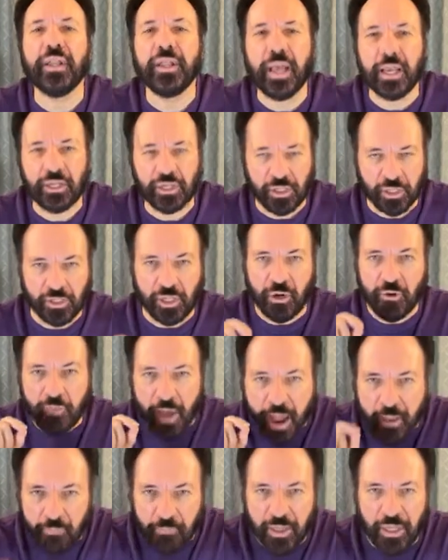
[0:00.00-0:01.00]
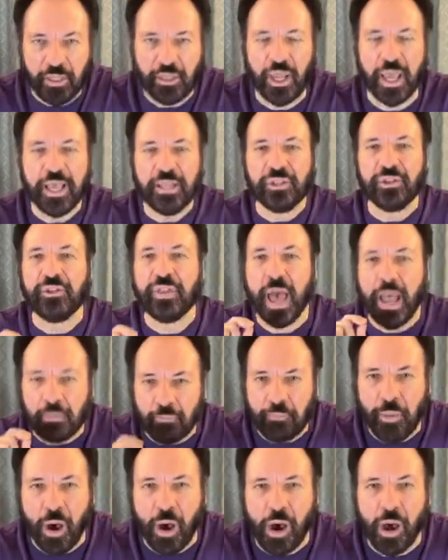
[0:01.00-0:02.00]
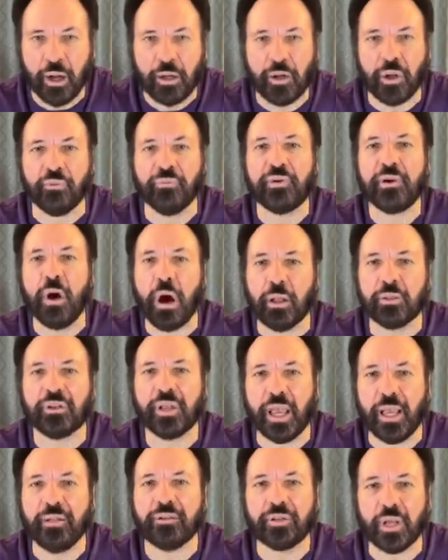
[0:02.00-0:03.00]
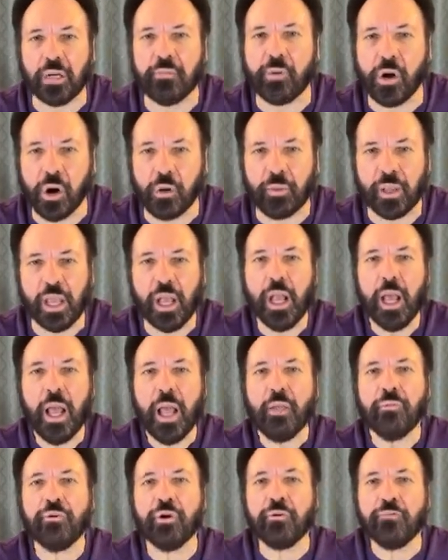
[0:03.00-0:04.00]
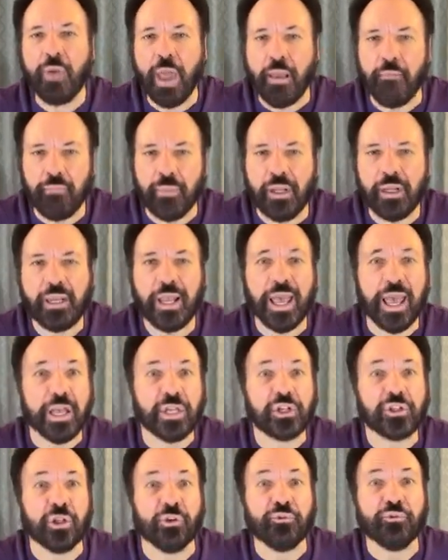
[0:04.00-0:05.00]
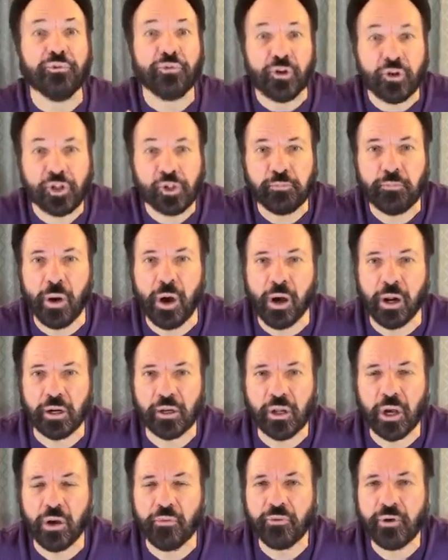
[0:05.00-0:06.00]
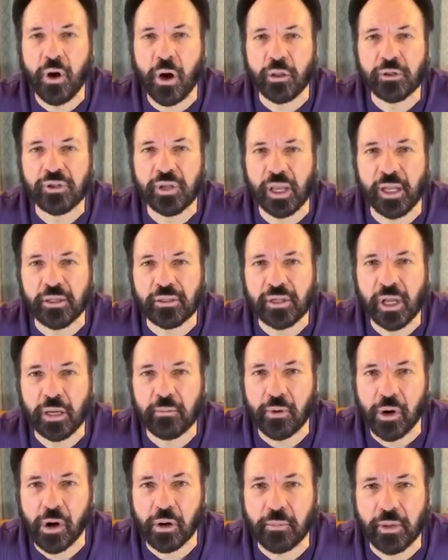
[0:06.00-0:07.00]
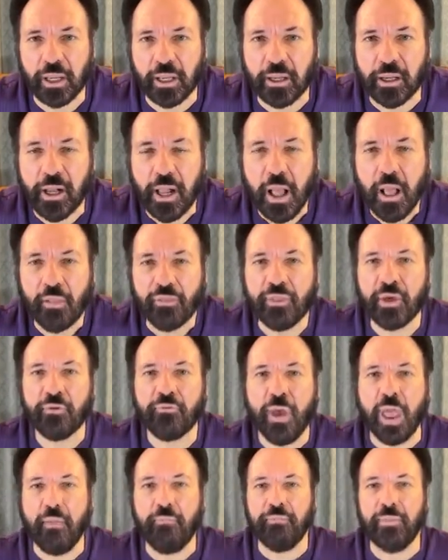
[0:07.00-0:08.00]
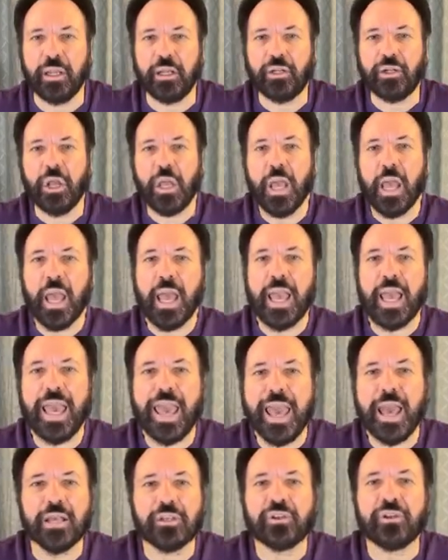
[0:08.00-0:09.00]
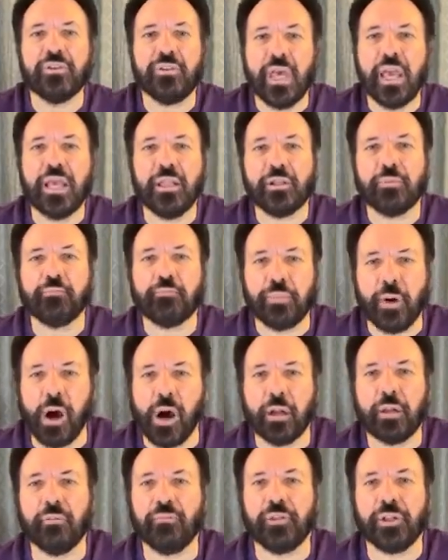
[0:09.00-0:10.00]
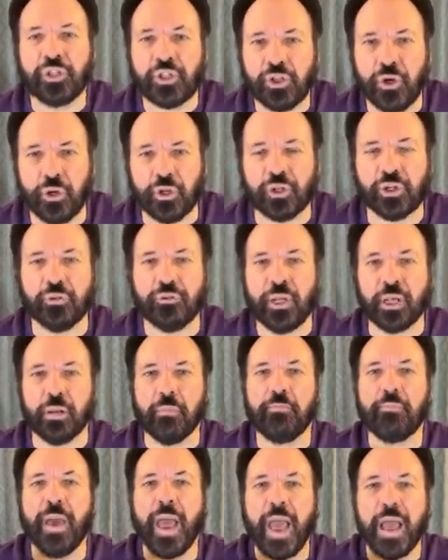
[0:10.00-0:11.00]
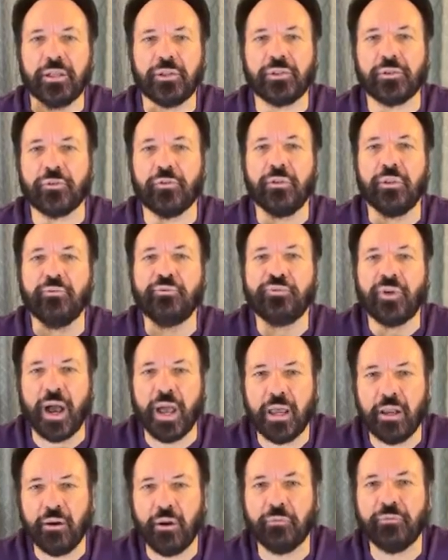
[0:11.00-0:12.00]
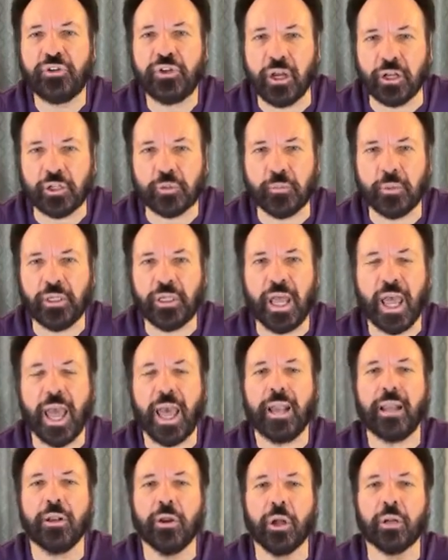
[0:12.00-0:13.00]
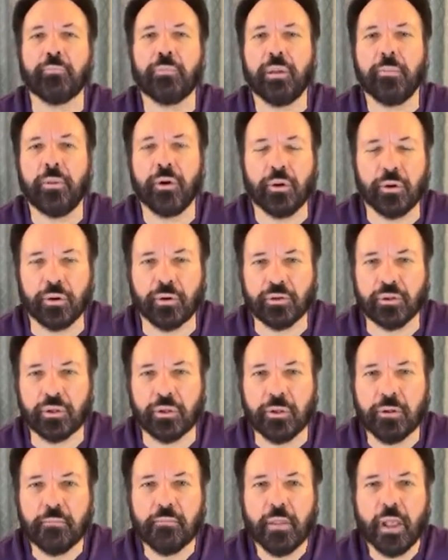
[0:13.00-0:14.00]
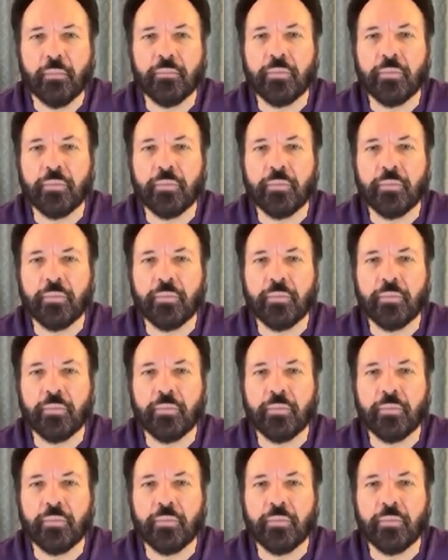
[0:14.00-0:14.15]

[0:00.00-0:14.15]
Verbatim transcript: over the nations. The remnant is that part of God's end time army. The remnant is the first part of God's end time army. The remnant is the part of the church that will pass through the fire of judgment and not be burned